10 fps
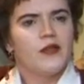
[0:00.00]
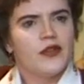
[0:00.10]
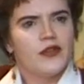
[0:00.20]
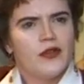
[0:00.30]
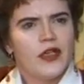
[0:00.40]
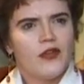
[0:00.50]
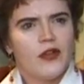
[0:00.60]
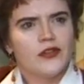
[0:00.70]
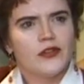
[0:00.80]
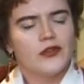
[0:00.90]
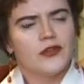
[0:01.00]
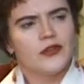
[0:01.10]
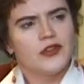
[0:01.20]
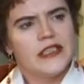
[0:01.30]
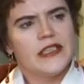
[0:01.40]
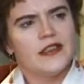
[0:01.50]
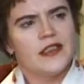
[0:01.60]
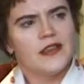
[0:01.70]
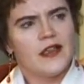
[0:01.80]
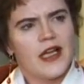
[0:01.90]
But you have also to see
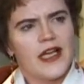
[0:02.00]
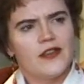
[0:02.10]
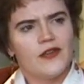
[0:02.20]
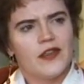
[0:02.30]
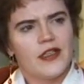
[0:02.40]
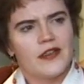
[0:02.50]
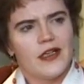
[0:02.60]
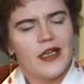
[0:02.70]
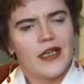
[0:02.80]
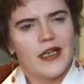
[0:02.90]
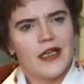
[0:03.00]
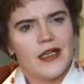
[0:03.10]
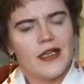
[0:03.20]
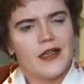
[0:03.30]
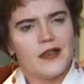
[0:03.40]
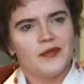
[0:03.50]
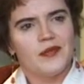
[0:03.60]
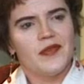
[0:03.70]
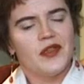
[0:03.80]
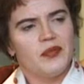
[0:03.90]
it in the light of that
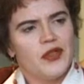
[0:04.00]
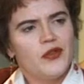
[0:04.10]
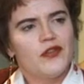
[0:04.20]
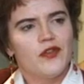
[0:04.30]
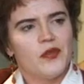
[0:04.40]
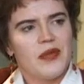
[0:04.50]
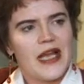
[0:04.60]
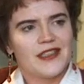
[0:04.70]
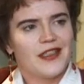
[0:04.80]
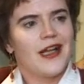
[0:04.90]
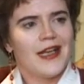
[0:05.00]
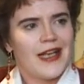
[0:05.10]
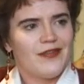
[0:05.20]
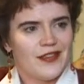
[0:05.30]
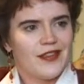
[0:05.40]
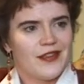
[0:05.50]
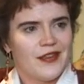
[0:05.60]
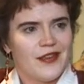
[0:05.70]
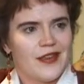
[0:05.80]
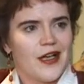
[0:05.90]
the beautiful bags are left
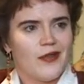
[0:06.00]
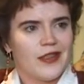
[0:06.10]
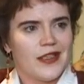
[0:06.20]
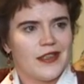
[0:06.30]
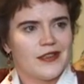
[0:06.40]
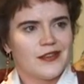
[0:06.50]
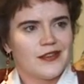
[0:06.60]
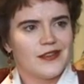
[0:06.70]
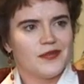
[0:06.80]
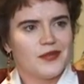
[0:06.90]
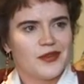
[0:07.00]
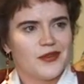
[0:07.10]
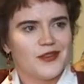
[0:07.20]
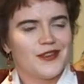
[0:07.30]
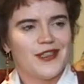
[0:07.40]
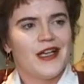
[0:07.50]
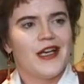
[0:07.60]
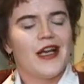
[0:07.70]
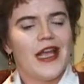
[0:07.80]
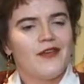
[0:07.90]
nowadays, because
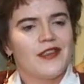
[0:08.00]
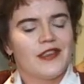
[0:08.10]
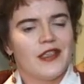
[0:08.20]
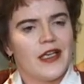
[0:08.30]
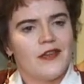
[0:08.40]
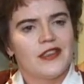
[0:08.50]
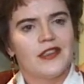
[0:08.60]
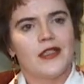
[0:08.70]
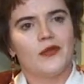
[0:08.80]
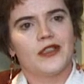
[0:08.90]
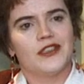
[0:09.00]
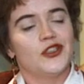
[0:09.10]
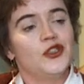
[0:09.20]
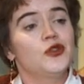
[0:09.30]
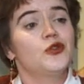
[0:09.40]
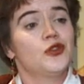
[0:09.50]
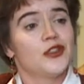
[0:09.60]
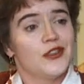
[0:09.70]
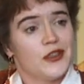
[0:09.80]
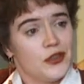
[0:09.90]
everything what is
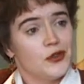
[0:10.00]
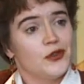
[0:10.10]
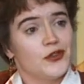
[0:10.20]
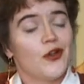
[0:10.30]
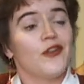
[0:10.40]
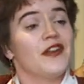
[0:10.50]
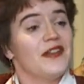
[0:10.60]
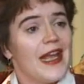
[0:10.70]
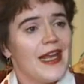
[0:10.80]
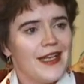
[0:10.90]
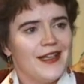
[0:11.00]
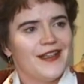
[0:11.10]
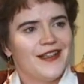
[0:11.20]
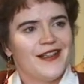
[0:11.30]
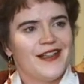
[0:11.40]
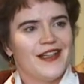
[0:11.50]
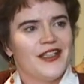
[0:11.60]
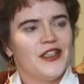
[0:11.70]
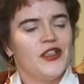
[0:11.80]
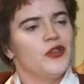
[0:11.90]
used on the day,
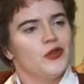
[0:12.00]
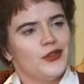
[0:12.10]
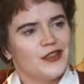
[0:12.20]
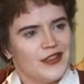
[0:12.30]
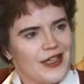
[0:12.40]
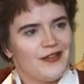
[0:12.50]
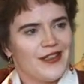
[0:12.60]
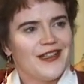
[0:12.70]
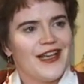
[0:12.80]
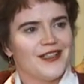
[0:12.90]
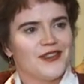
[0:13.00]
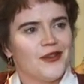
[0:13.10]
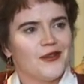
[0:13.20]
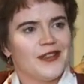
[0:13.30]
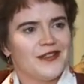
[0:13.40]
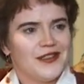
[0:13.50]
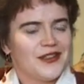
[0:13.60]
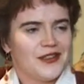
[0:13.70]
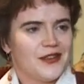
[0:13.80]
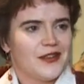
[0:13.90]
you use it every day, so it
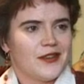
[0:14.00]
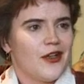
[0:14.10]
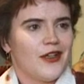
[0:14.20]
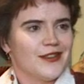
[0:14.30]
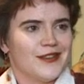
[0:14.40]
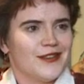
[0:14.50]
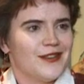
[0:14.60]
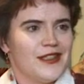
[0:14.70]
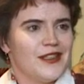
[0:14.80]
is gone.